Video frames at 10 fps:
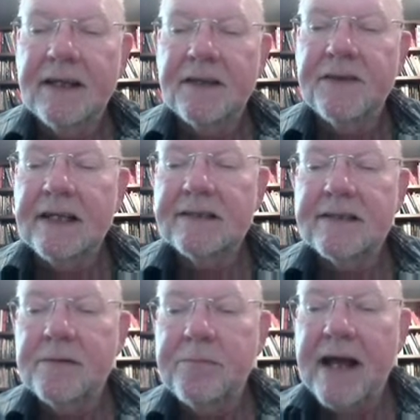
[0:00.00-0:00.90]
things
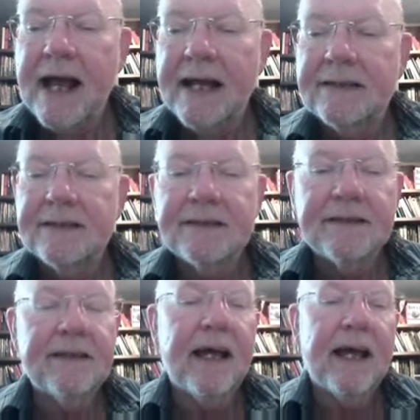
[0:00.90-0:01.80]
that are banned
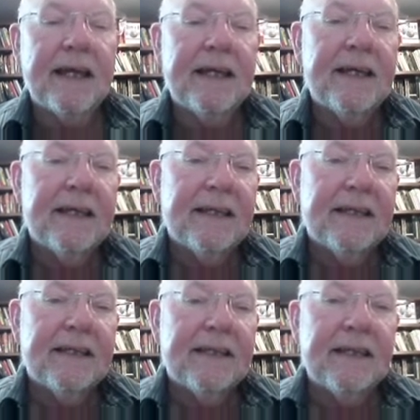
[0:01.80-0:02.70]
today
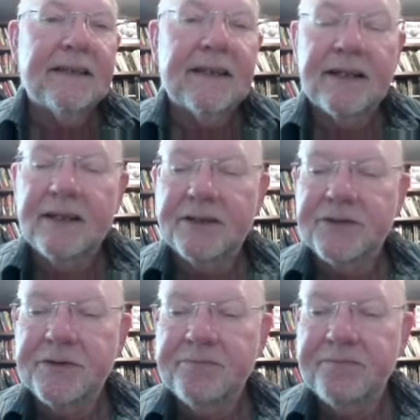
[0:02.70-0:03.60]
in the classroom.